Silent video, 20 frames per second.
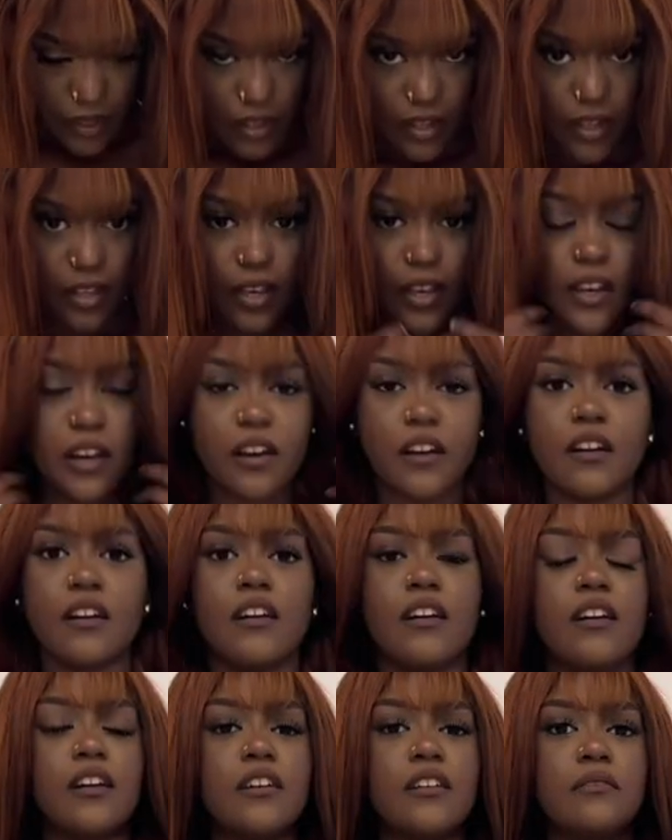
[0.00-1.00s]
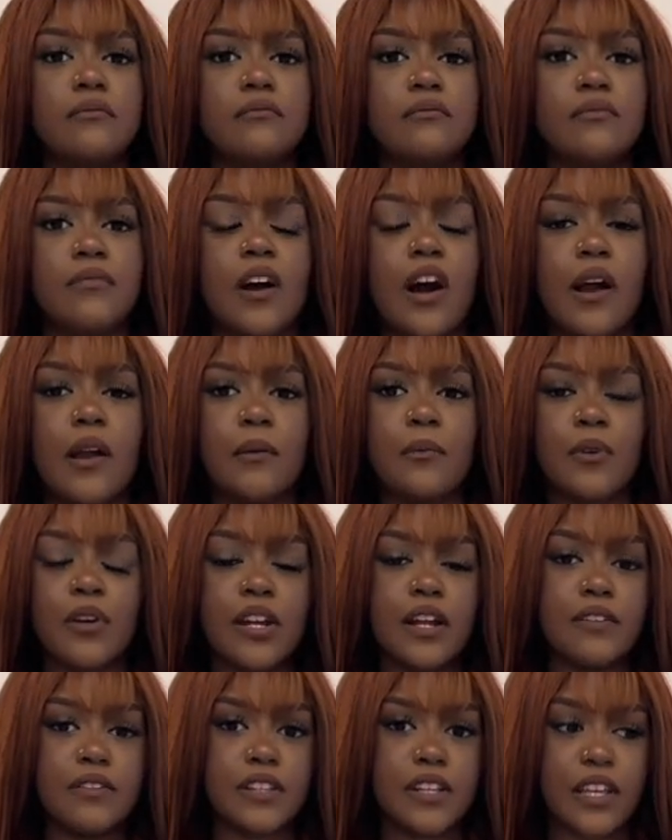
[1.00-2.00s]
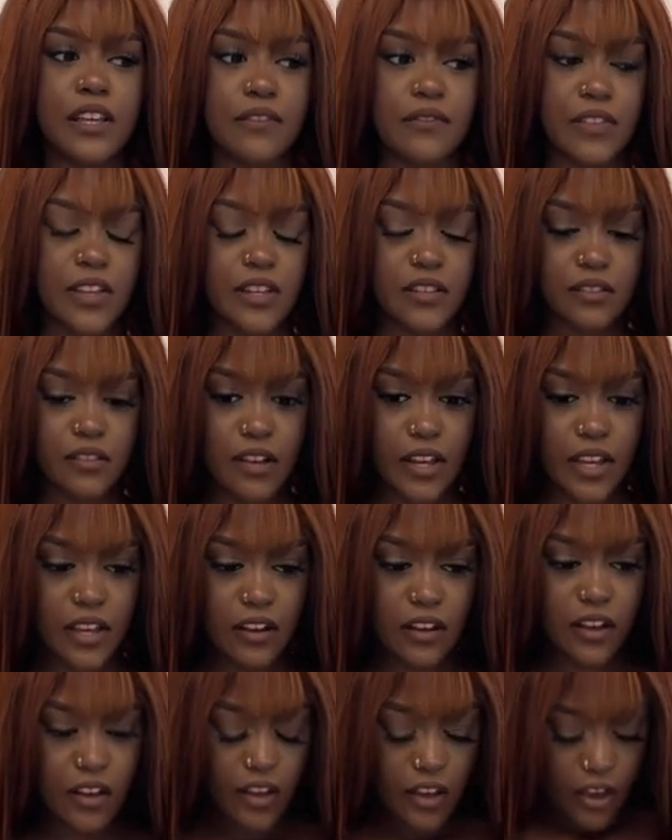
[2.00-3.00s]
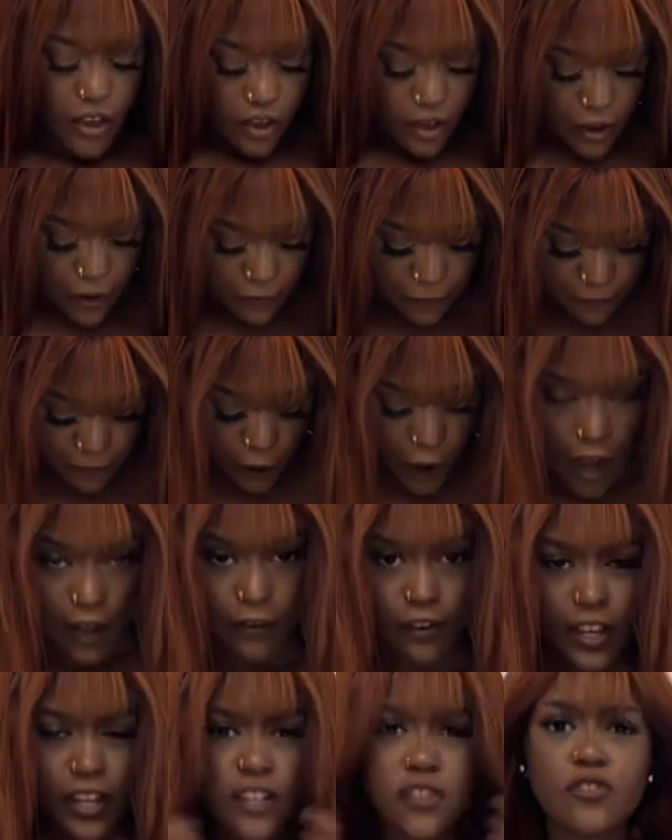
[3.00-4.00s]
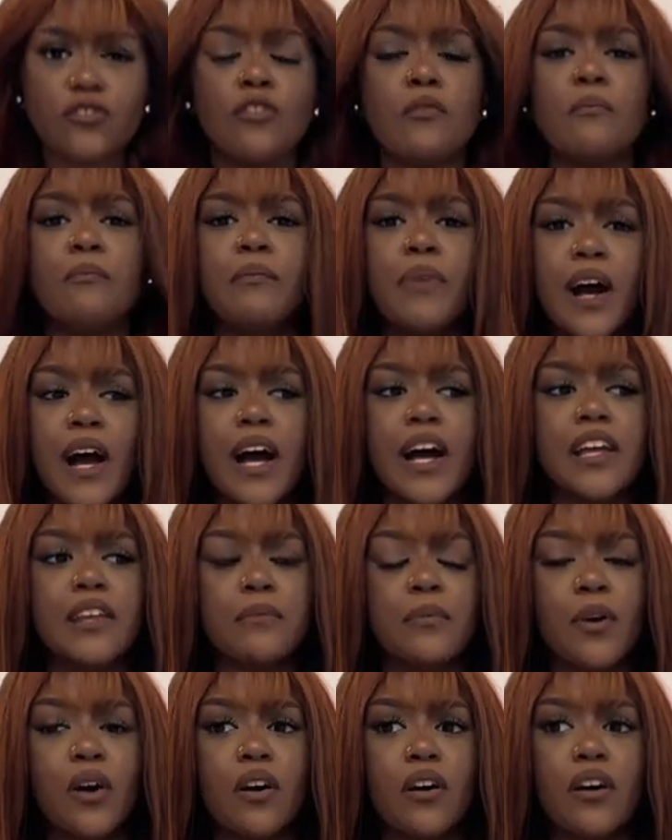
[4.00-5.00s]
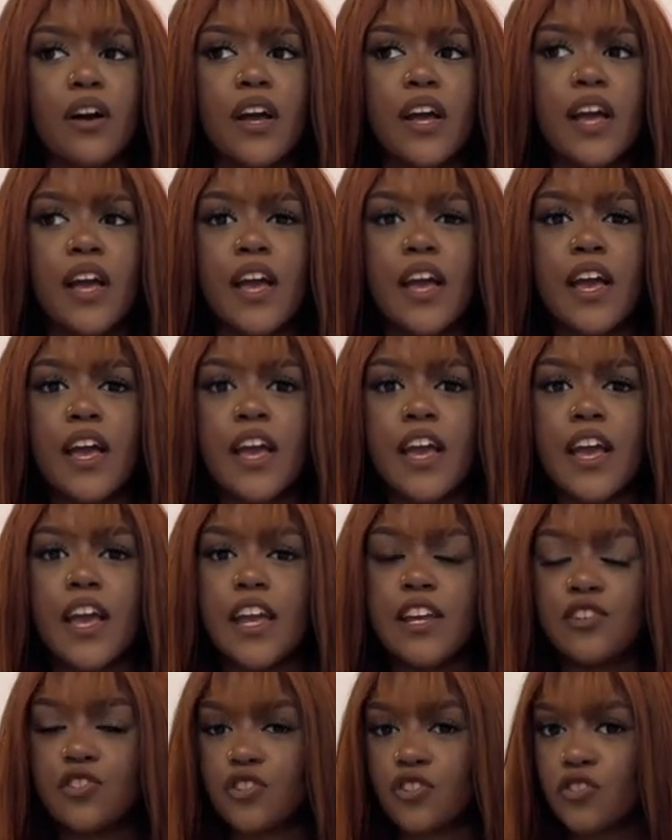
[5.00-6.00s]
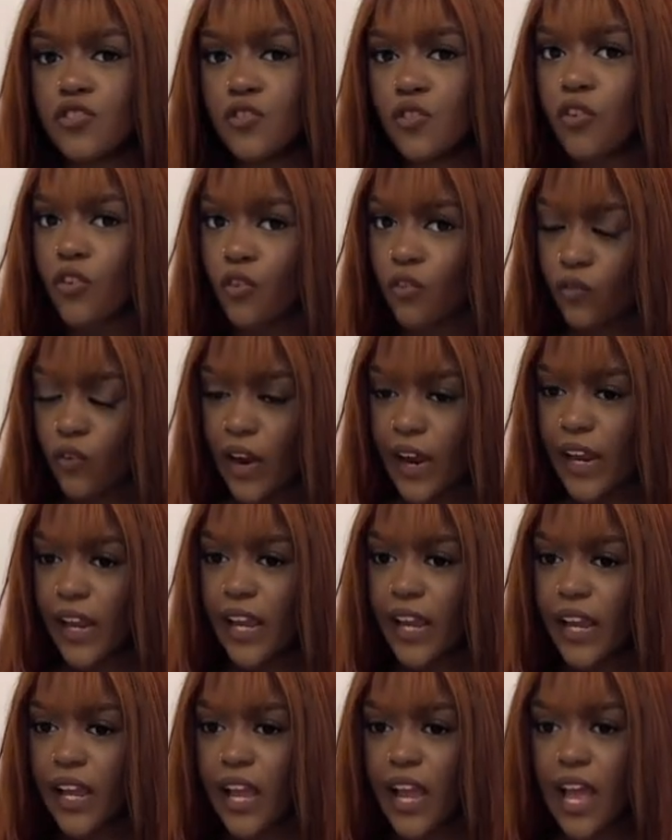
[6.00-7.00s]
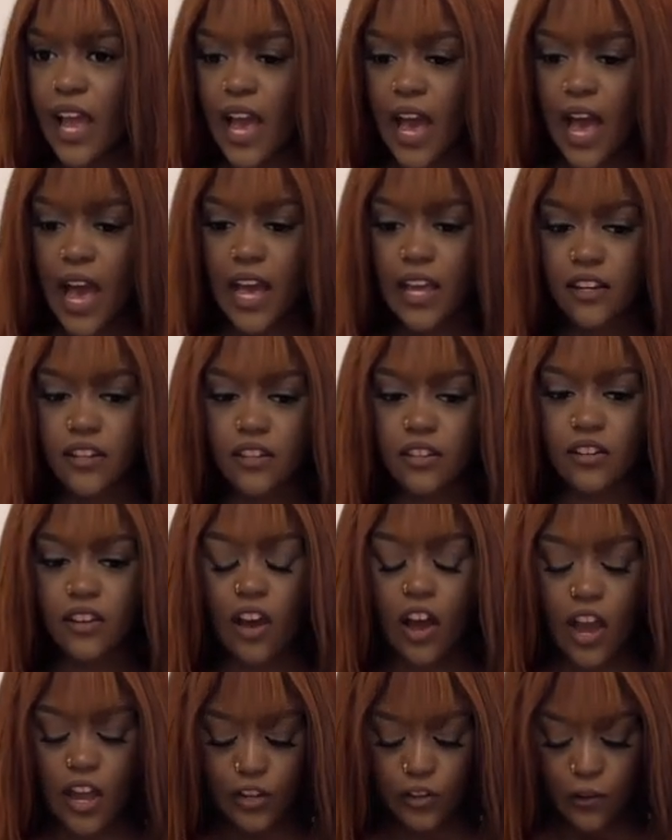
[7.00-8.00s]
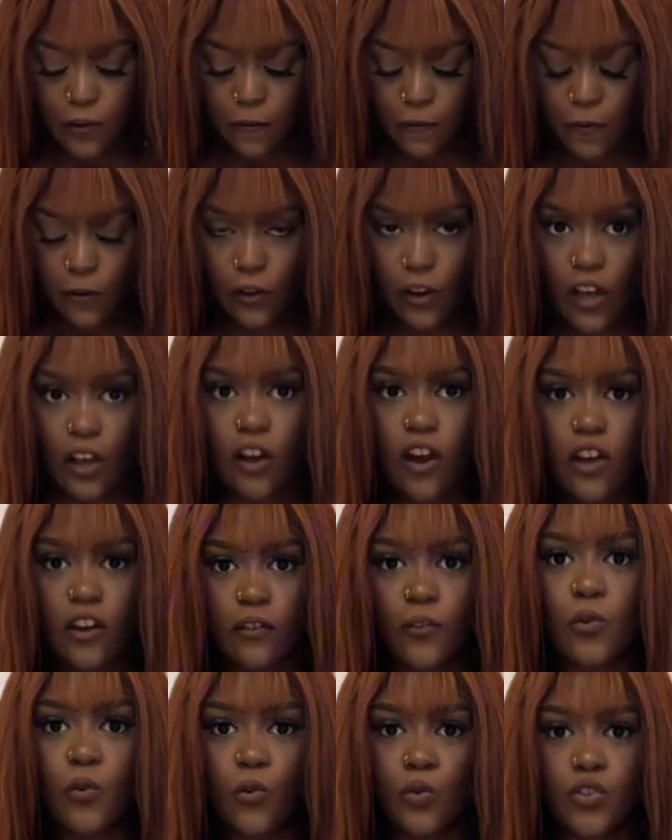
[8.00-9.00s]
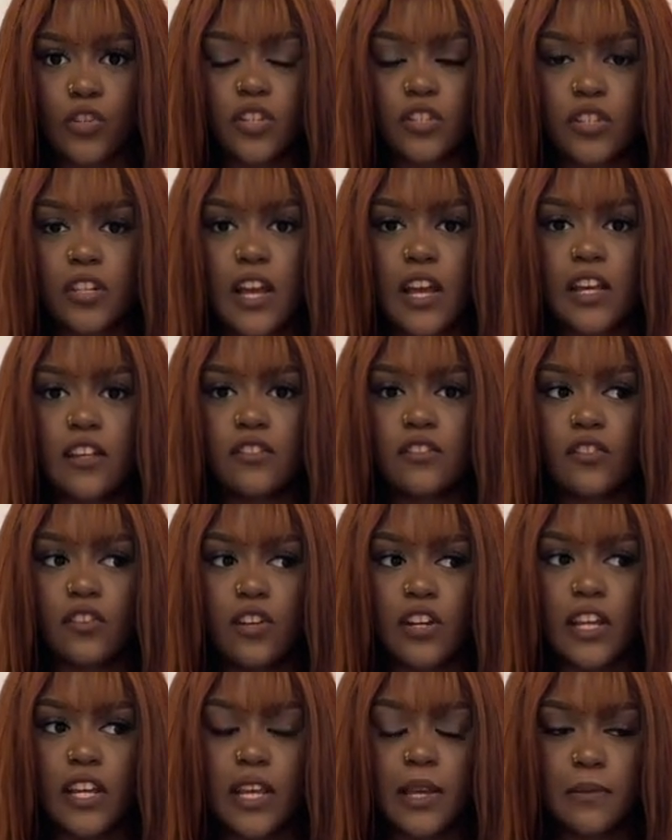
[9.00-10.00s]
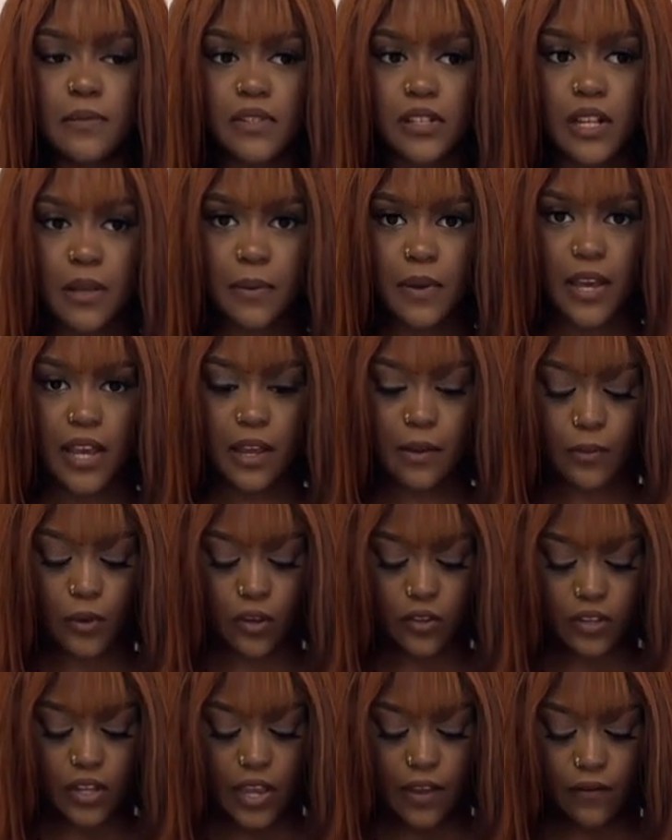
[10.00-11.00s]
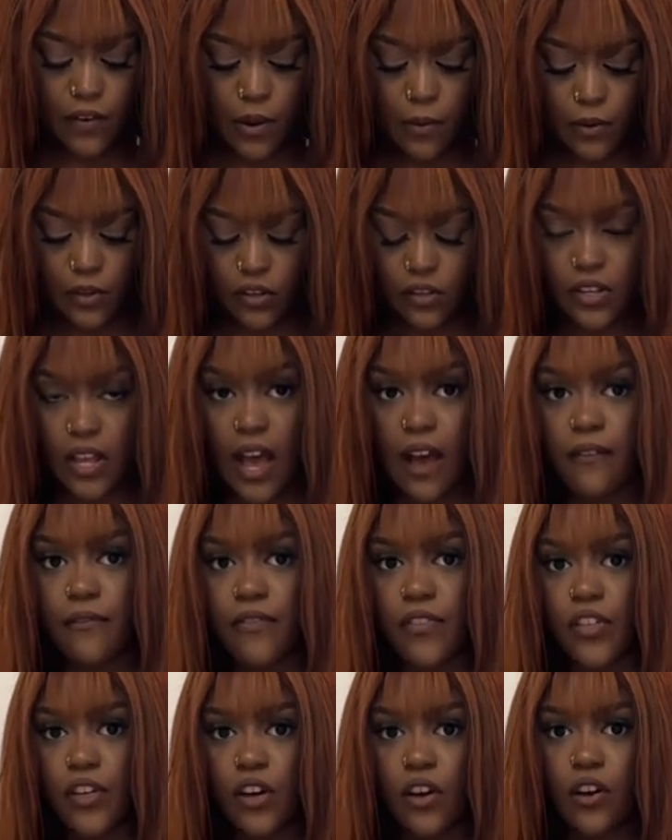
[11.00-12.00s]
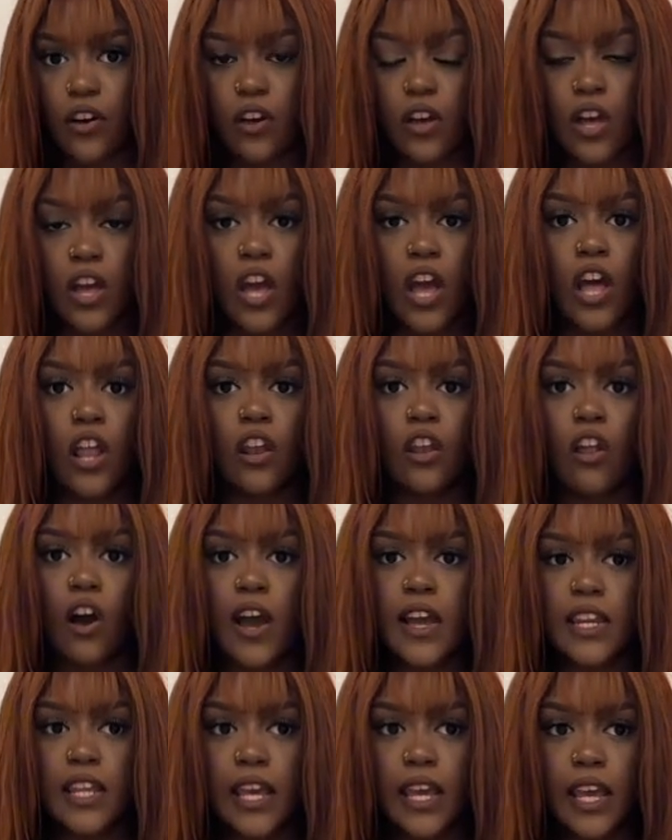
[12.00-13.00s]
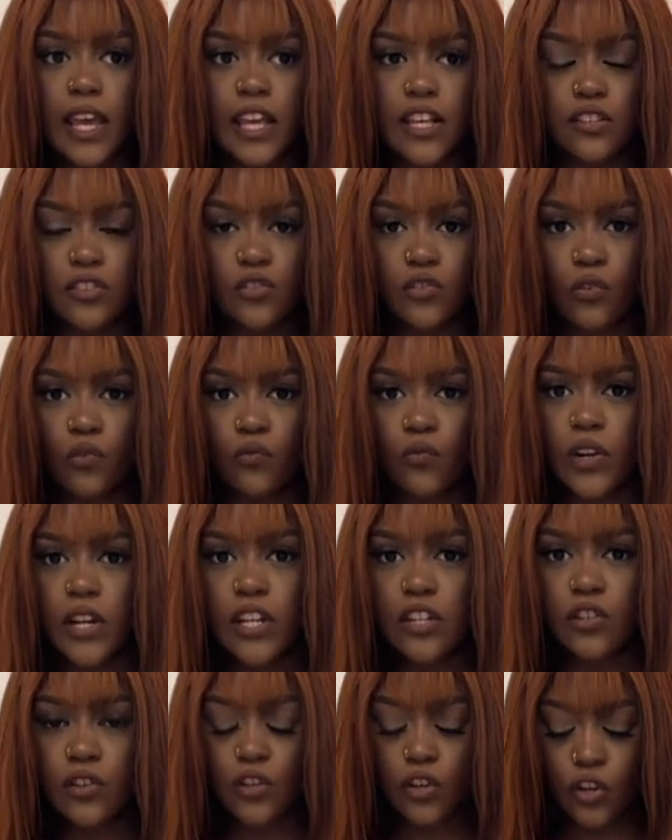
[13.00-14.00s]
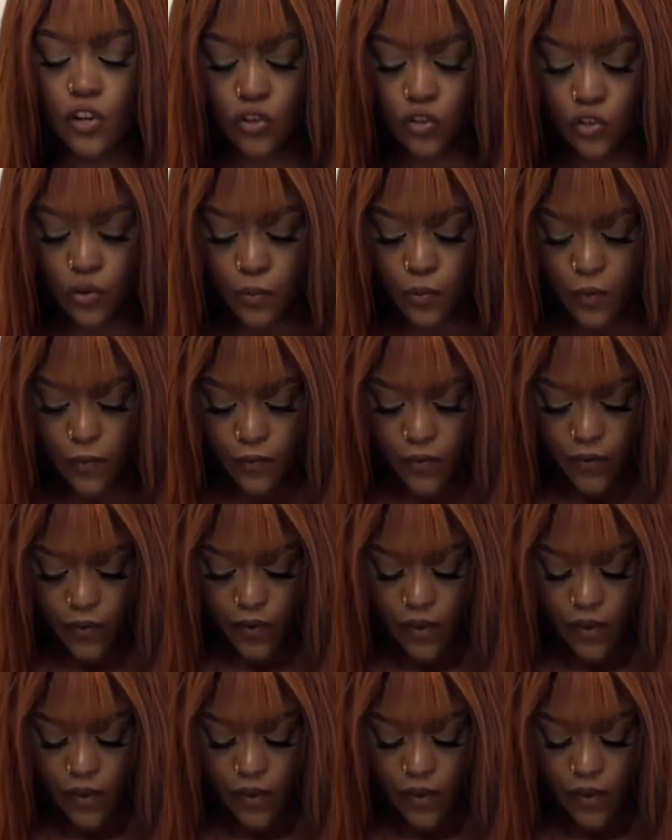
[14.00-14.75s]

yeah, I'm gonna have to give this like a 5. Like, it's not bad, but it's just not great. And I do feel like kind of cautious that it's gonna keep slipping, because even though it does have the lining, it's not really doing a good job of